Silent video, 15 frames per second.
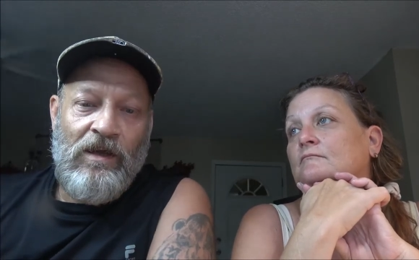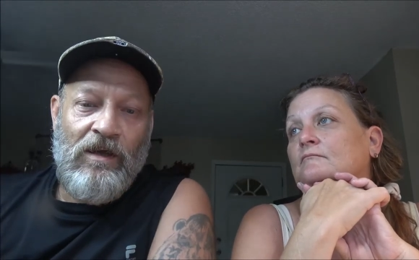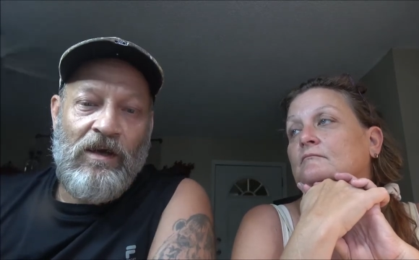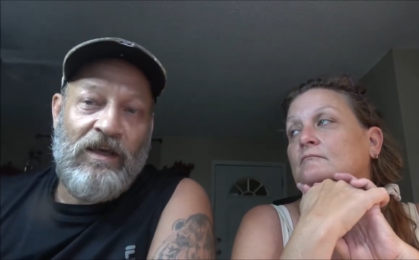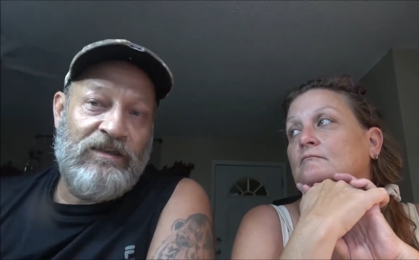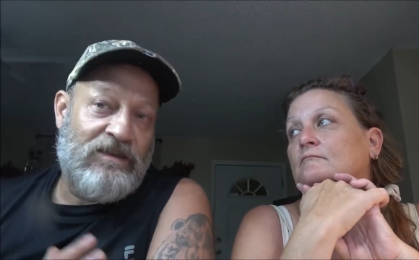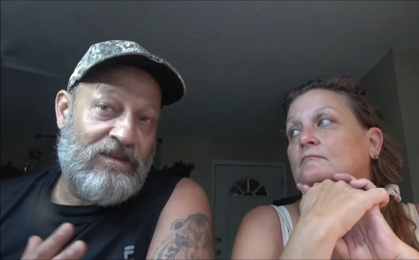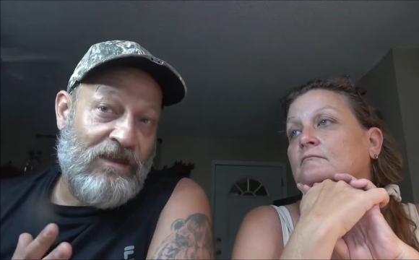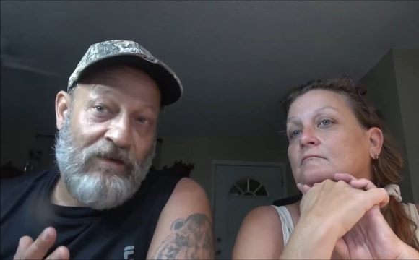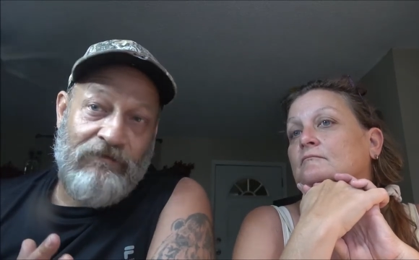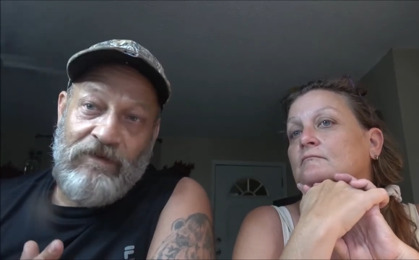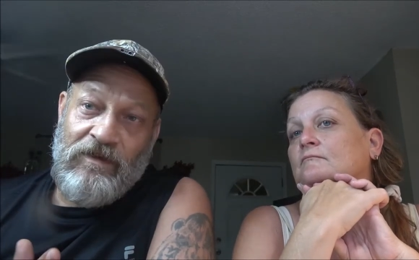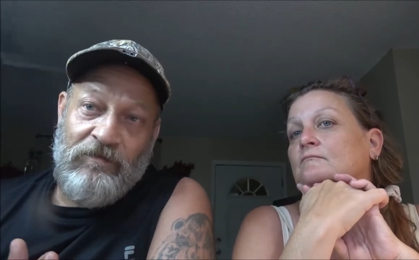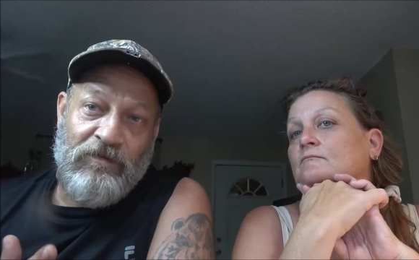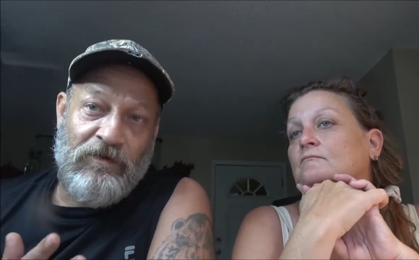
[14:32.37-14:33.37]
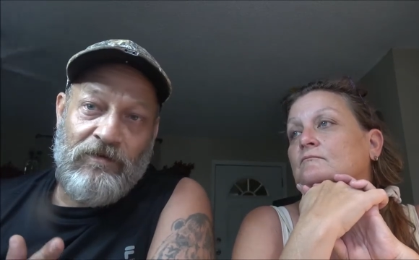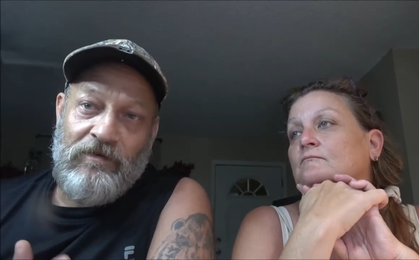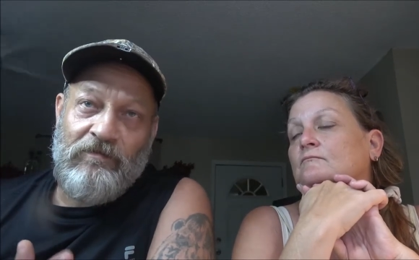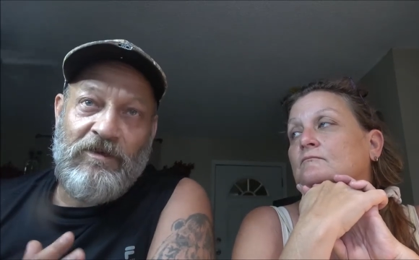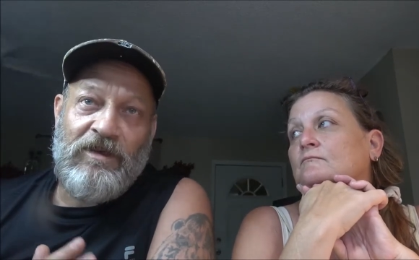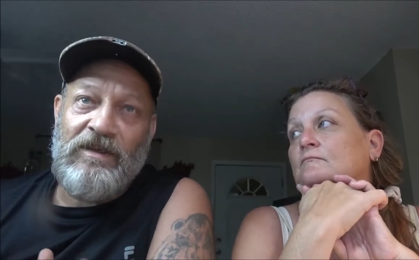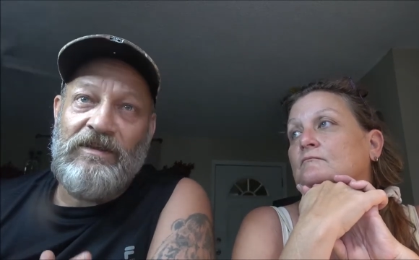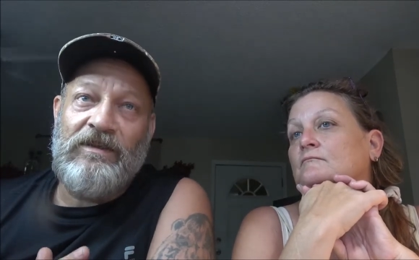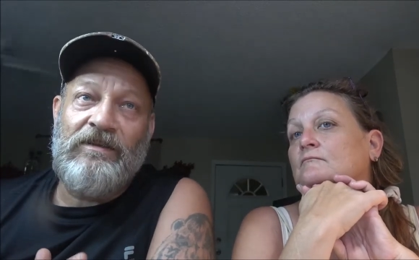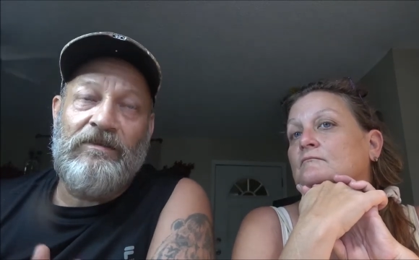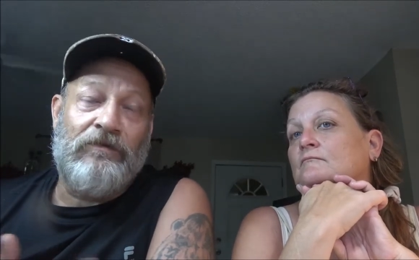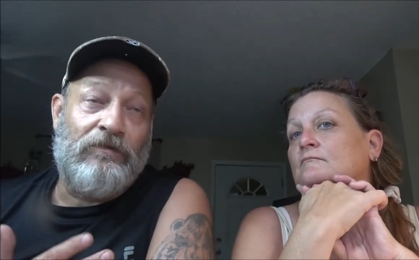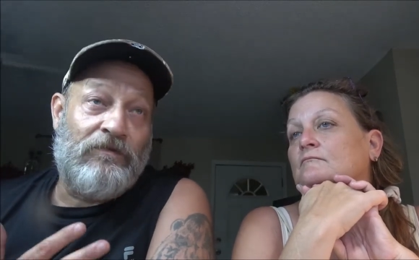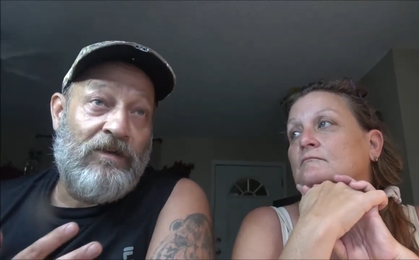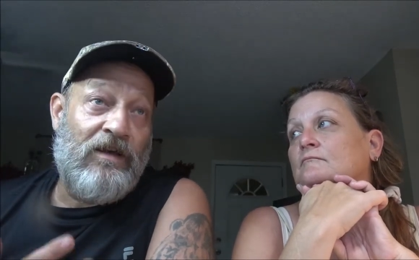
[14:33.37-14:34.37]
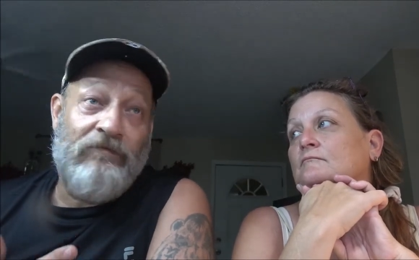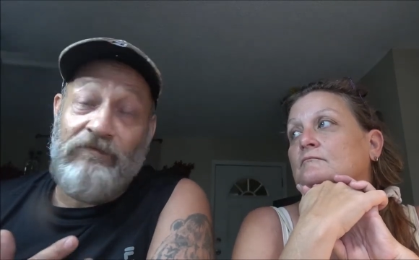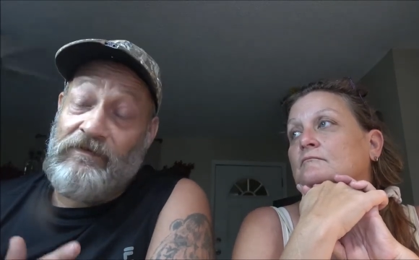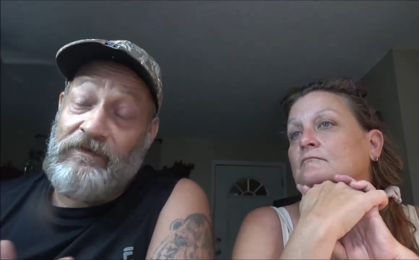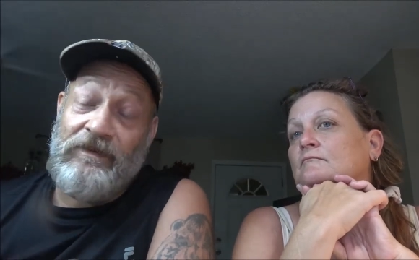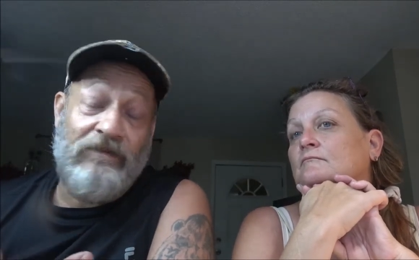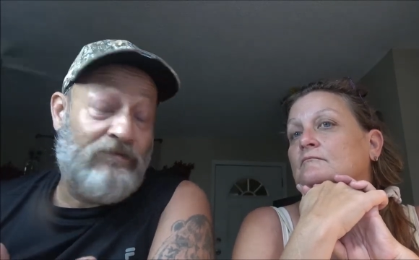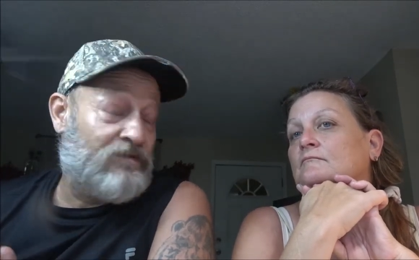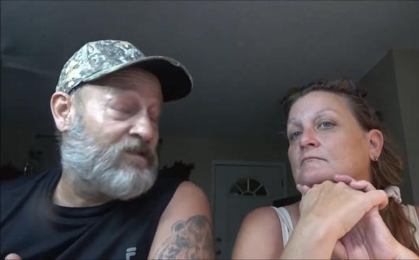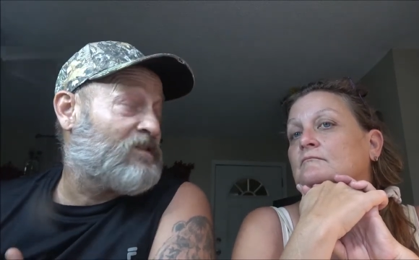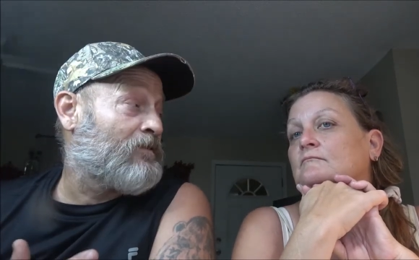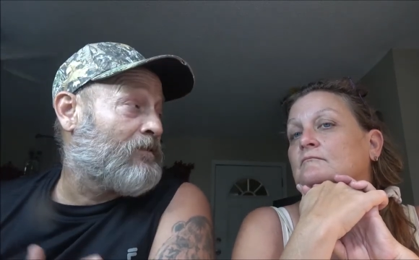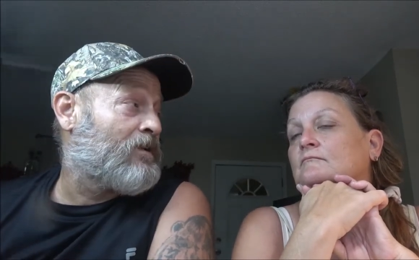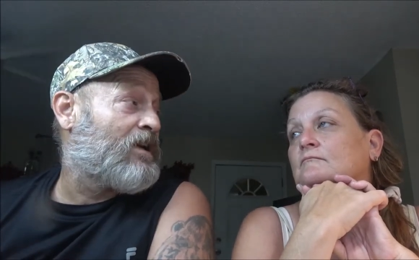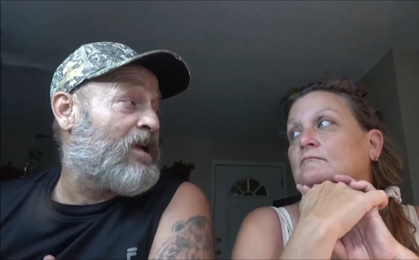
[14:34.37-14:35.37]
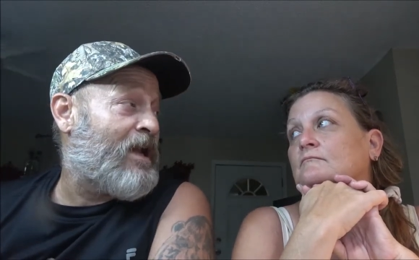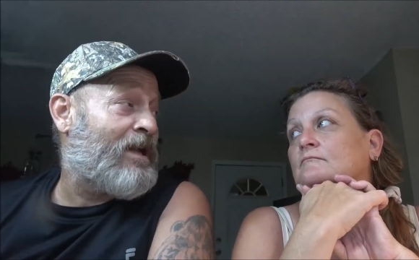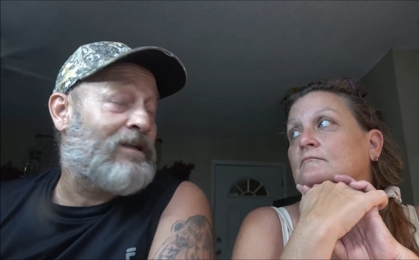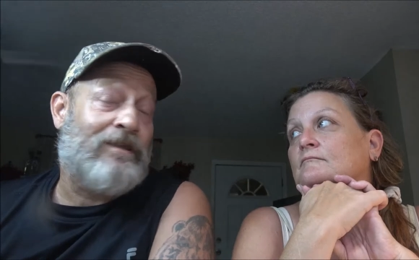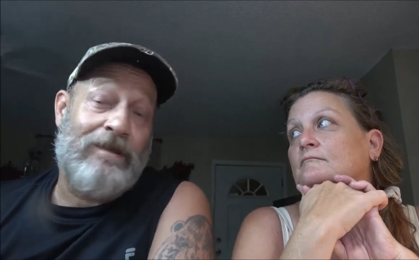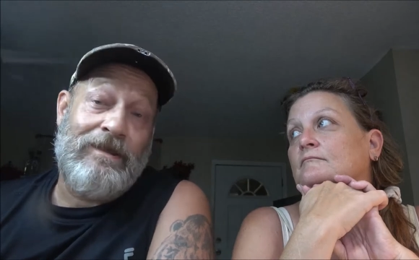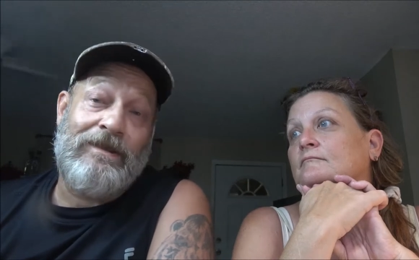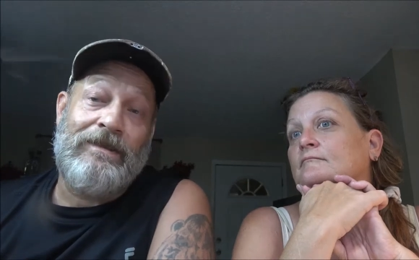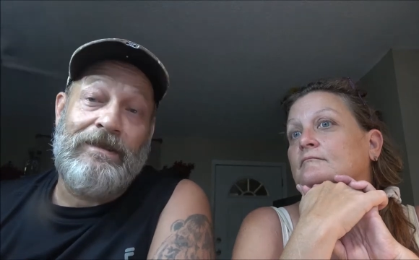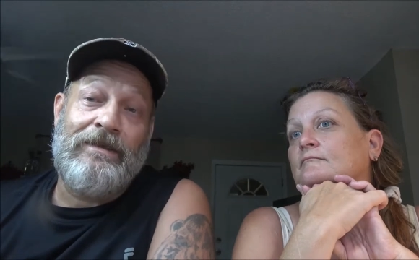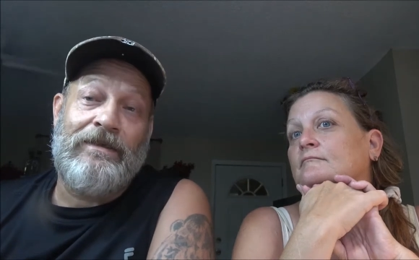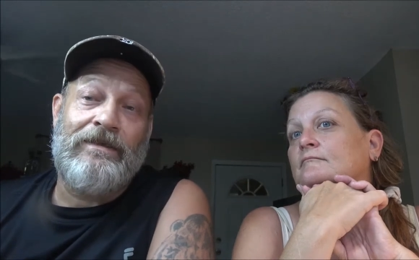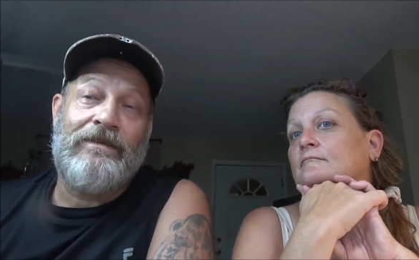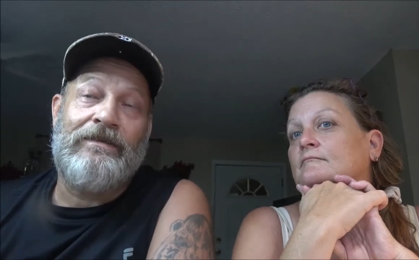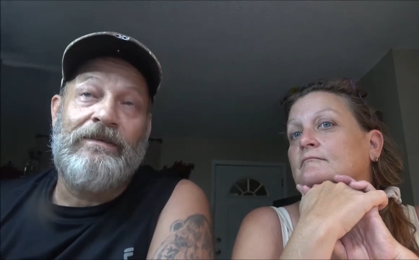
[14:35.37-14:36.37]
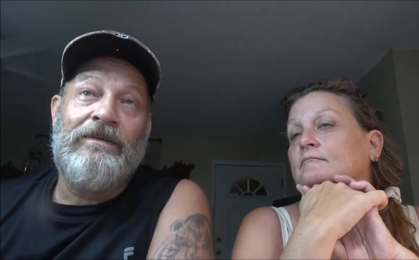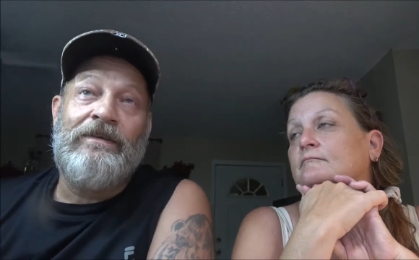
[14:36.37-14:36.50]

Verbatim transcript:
Speaker 1: I just haven't uploaded mine yet, or haven't even started editing yet,